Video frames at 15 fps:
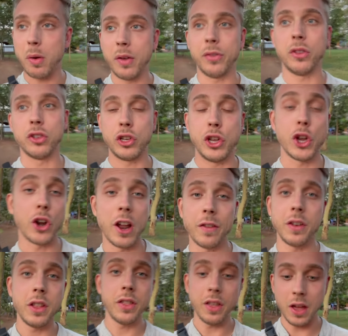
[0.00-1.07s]
We have to secure
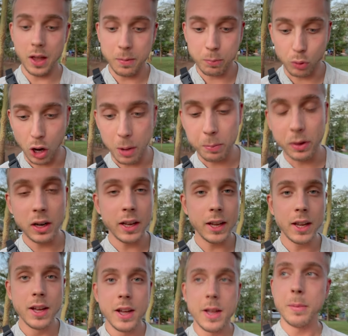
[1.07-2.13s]
everything
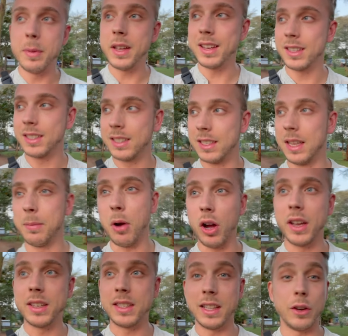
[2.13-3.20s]
properly because the
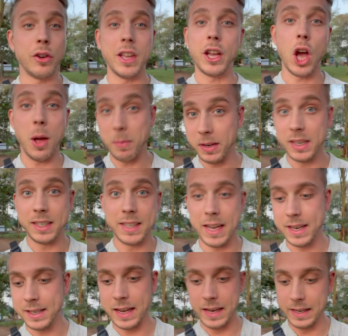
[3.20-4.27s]
monkeys literally come in the
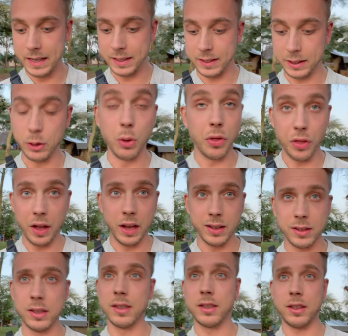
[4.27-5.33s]
tent and they steal
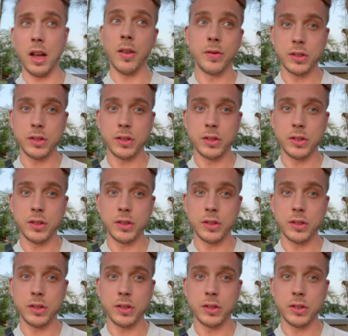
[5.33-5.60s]
things and stuff.